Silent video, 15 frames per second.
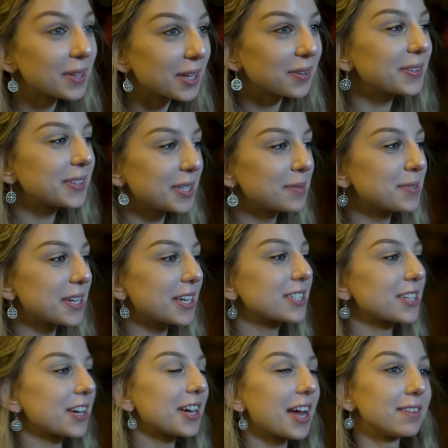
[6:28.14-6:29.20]
liquid lipsticks
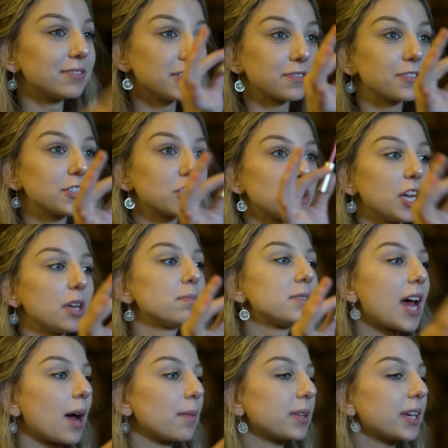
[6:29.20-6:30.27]
are going to have different shaped
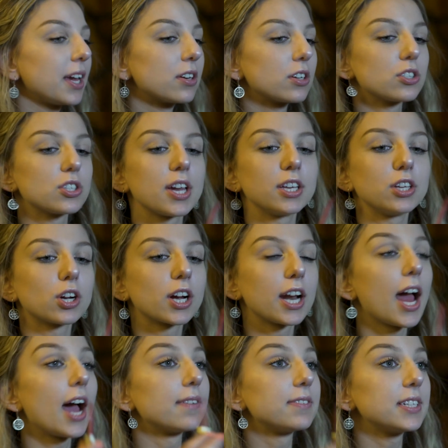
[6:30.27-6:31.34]
applicators and you're going to
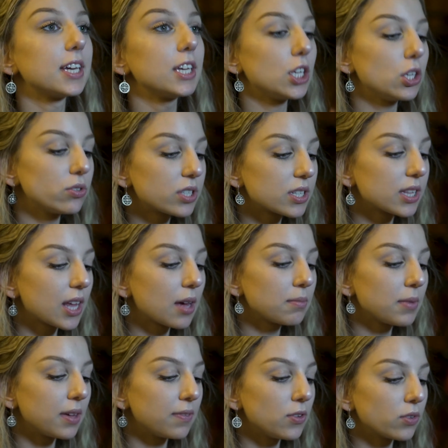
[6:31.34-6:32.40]
have to get used to them.
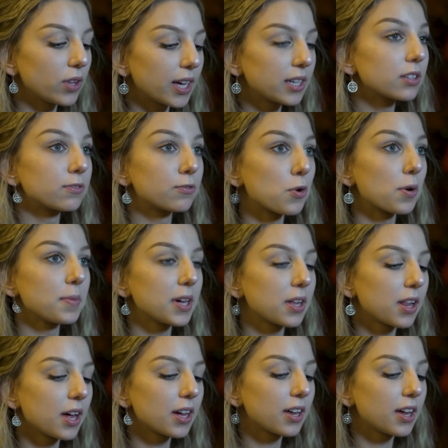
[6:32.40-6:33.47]
If you like the
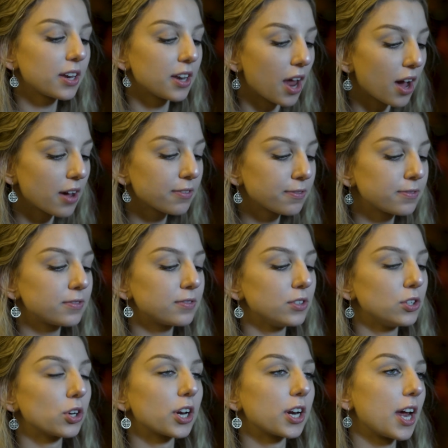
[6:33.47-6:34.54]
formula enough,
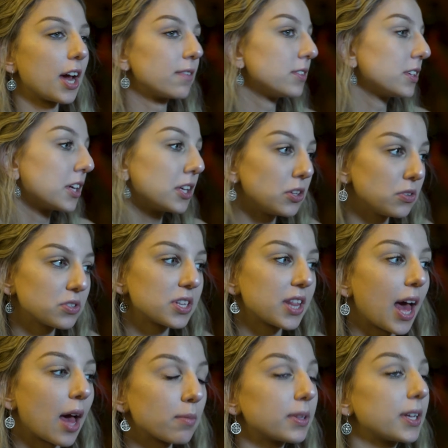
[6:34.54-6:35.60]
you're going to have to get used to the
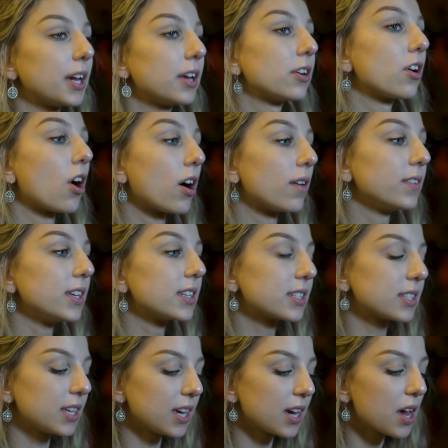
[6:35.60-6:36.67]
applicator,
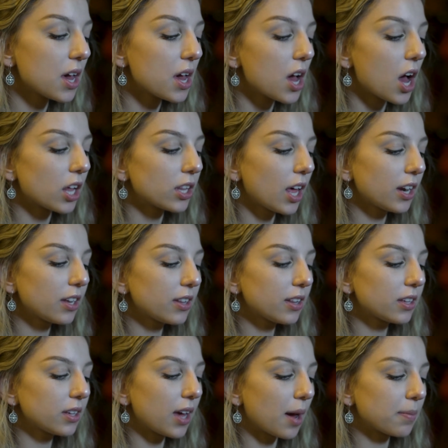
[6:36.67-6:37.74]
obviously. A lot of
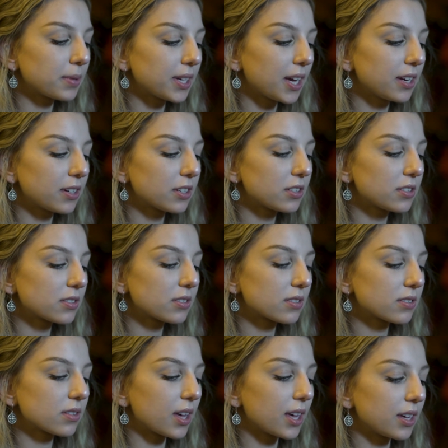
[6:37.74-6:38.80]
the applicators,
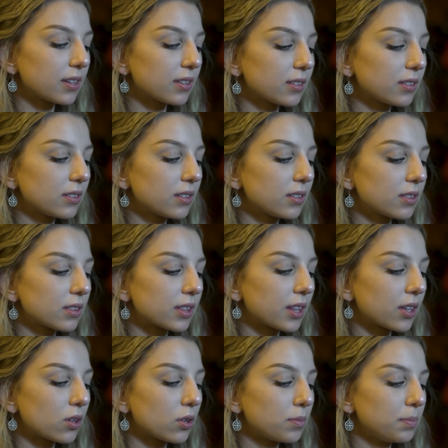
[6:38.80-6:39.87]
like they'll